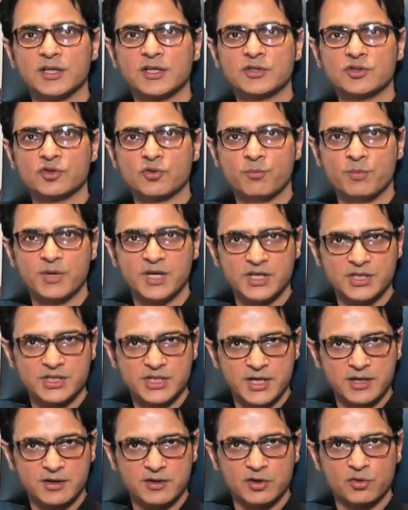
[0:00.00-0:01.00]
so be
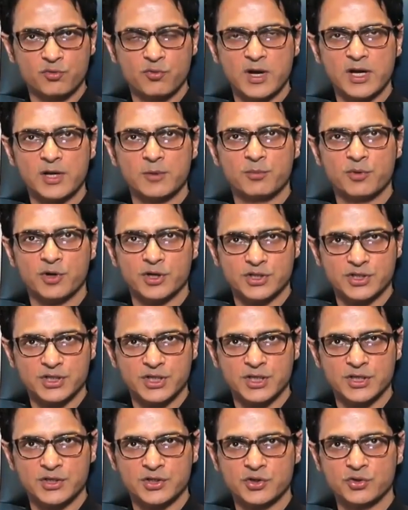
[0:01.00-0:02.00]
gentle while
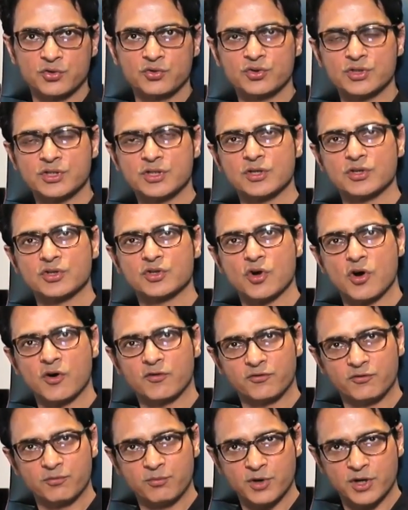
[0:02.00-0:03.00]
brushing, use the
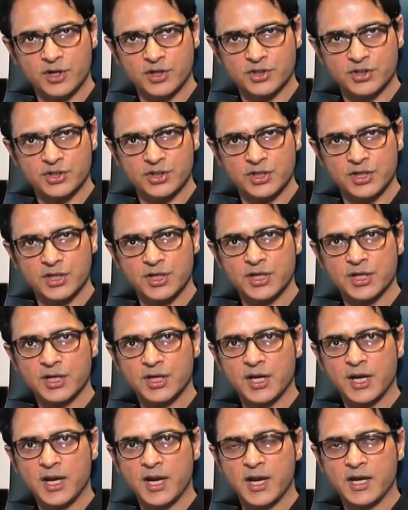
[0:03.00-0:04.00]
soft brush,
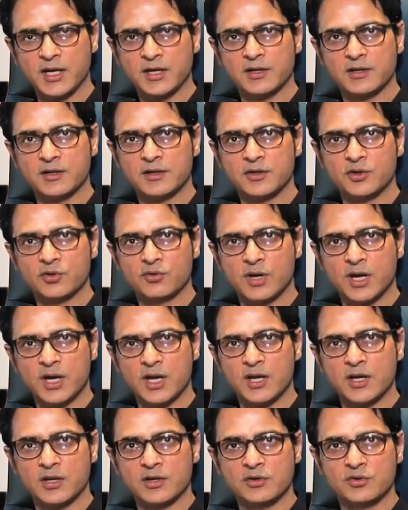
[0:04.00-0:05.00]
and you
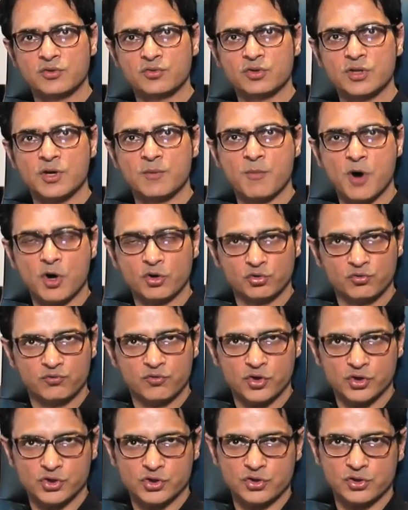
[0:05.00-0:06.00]
can do the
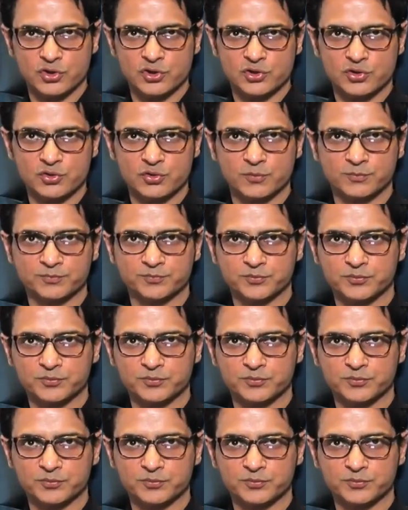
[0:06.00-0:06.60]
mouthwash also.